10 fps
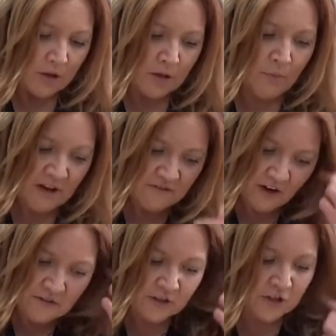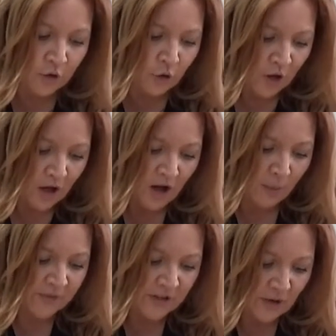you might find that your
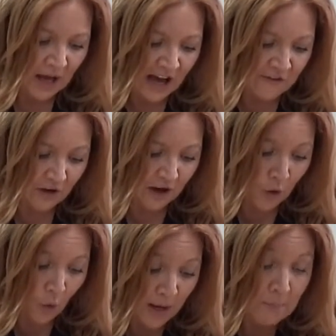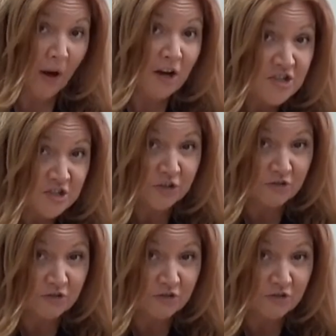herbs that you have are quite pungent